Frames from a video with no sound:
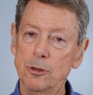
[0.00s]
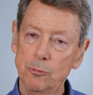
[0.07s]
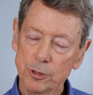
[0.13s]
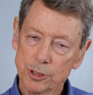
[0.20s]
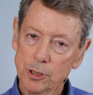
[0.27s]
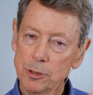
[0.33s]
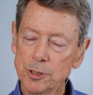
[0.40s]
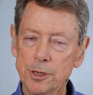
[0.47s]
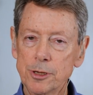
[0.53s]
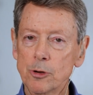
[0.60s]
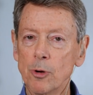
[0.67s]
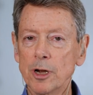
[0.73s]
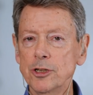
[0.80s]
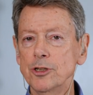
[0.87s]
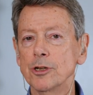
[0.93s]
Which goes to the
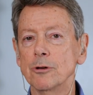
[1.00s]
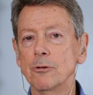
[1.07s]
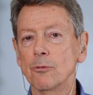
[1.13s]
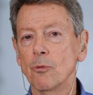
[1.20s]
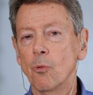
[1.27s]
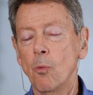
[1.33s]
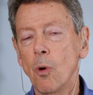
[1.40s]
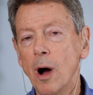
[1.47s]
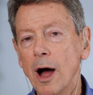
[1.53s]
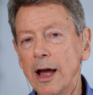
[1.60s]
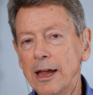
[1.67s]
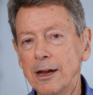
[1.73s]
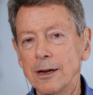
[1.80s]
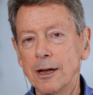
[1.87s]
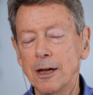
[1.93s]
question:
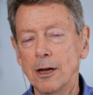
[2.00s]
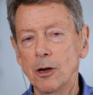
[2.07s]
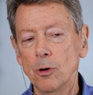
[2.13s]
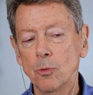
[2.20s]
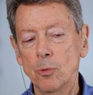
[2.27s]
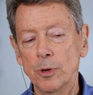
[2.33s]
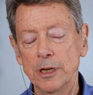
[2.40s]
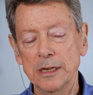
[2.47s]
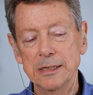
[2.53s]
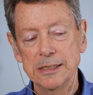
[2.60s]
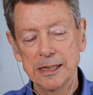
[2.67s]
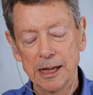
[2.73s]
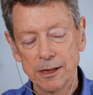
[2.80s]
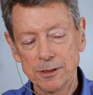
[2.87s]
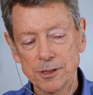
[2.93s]
Why would
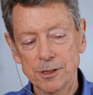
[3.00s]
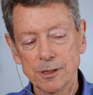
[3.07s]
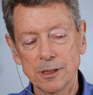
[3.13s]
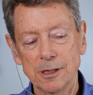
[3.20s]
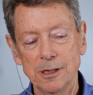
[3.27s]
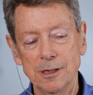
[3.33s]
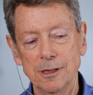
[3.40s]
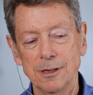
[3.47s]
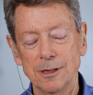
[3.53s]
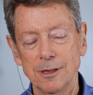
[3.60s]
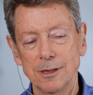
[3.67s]
intensely